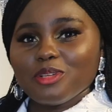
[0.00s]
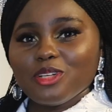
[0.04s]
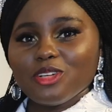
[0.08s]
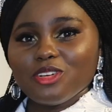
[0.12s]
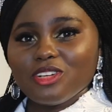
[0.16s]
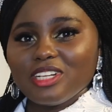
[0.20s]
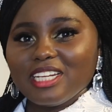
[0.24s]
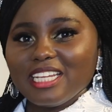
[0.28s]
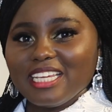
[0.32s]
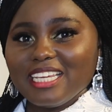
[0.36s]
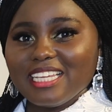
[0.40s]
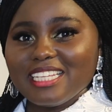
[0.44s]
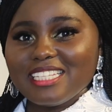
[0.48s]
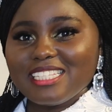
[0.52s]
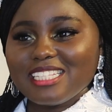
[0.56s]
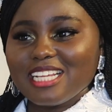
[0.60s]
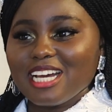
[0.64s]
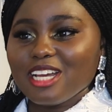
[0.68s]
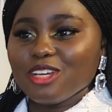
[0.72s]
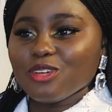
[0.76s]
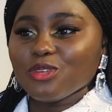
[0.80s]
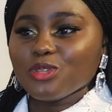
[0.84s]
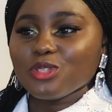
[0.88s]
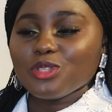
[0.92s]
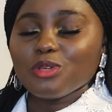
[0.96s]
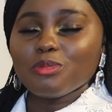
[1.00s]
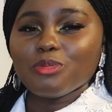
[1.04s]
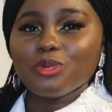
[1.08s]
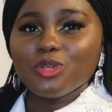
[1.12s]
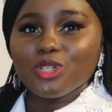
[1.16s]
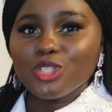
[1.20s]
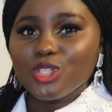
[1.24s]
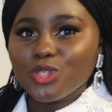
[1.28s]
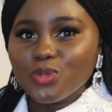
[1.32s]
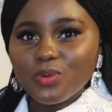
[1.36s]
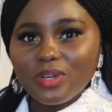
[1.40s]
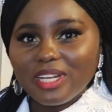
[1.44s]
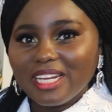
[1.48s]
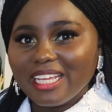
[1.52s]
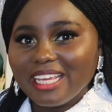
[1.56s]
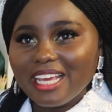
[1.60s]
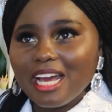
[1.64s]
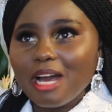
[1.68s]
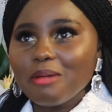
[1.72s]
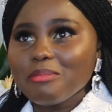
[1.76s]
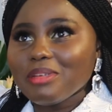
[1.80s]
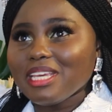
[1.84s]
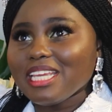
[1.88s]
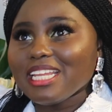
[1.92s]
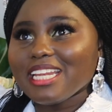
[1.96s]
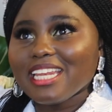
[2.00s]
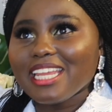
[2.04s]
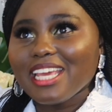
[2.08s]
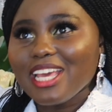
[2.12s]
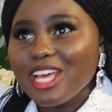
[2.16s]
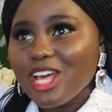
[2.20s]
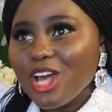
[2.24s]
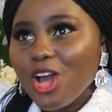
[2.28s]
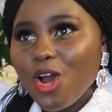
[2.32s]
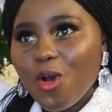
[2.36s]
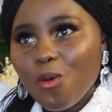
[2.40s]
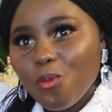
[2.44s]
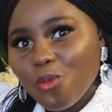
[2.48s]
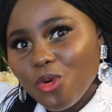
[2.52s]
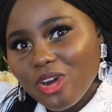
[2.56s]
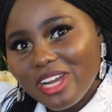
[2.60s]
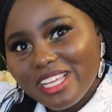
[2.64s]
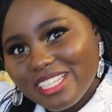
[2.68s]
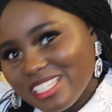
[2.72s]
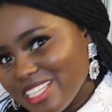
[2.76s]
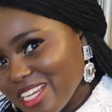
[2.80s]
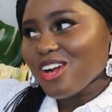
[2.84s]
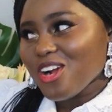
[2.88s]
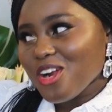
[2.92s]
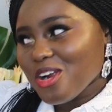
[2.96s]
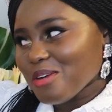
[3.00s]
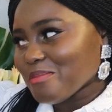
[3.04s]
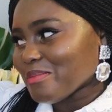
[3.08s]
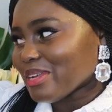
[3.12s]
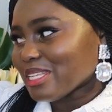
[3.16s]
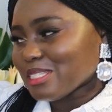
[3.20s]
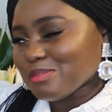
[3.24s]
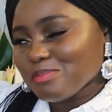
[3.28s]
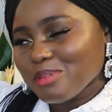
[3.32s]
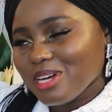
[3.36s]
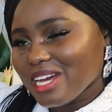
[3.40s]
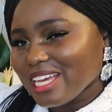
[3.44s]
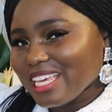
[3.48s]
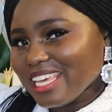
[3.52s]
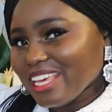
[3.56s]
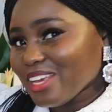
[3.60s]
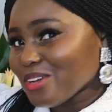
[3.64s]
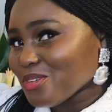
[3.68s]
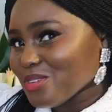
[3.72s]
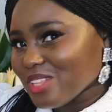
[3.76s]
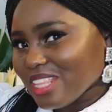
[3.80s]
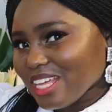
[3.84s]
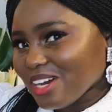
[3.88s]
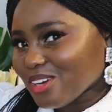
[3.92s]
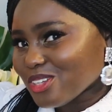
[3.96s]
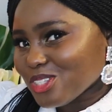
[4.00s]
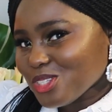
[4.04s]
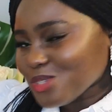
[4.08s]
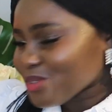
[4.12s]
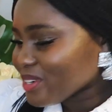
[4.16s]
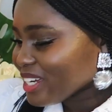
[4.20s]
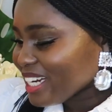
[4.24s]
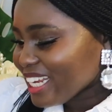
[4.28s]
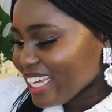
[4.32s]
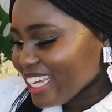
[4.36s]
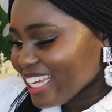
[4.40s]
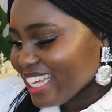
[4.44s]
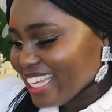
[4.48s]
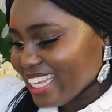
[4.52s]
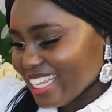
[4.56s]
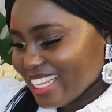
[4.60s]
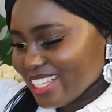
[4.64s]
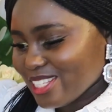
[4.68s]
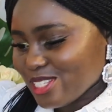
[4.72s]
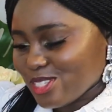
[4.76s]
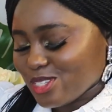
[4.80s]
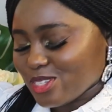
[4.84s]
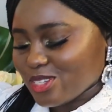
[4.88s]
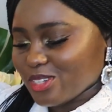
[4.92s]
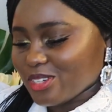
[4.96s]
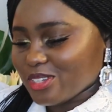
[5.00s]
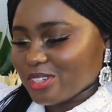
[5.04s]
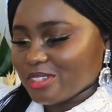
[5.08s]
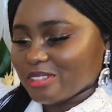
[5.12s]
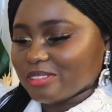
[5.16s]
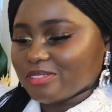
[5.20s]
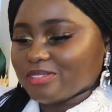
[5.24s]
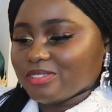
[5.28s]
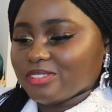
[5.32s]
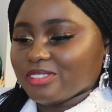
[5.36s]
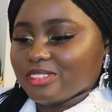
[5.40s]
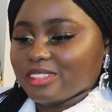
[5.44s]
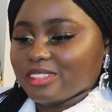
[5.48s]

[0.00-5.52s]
but not least, I also bought a twilly. I mean, what is a Hermes Birkin without a twilly? So